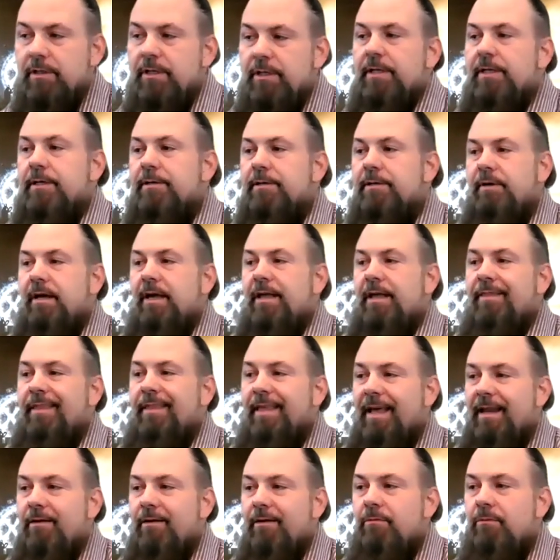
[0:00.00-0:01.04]
you know, and
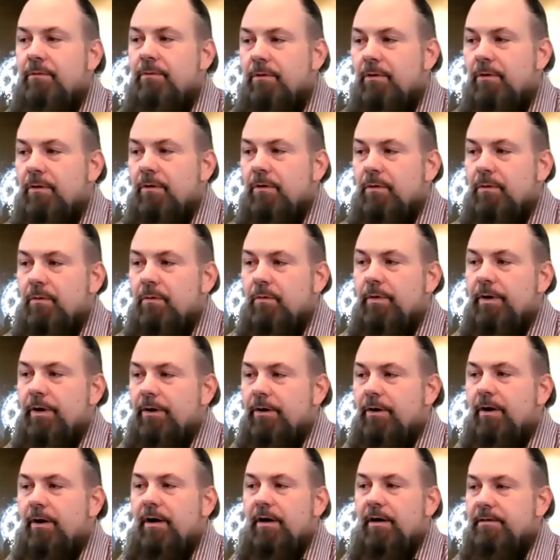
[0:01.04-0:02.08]
then
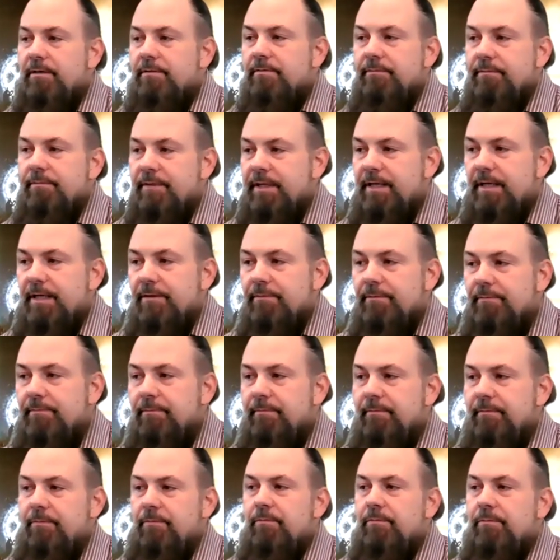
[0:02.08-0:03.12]
we're on, you know,
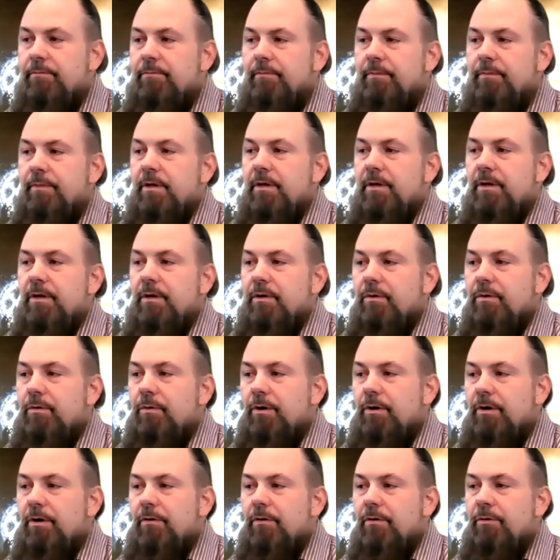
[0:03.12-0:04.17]

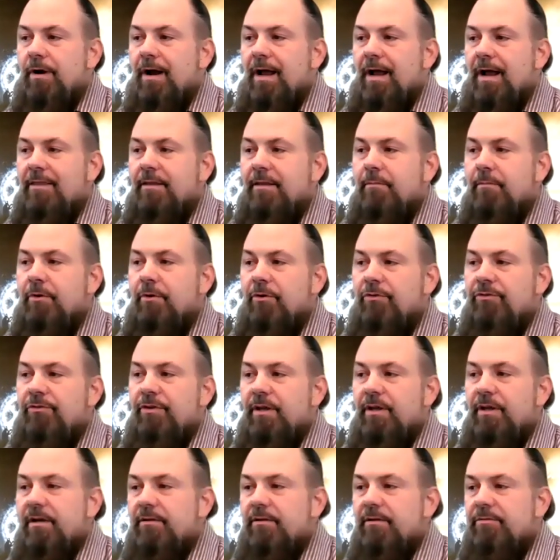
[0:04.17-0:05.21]
we're, we're at the
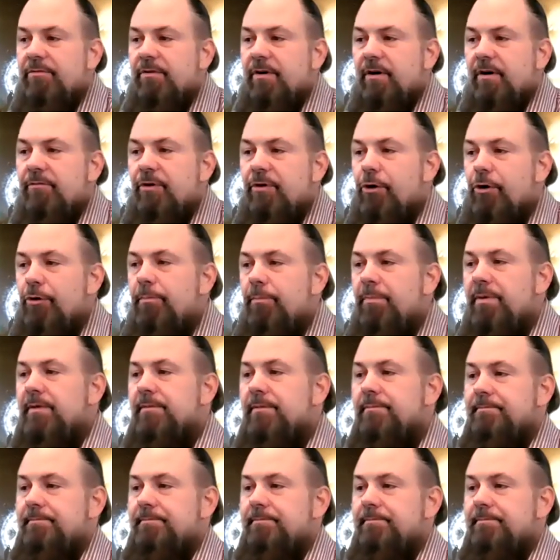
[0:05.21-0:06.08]
mercy of, of hope.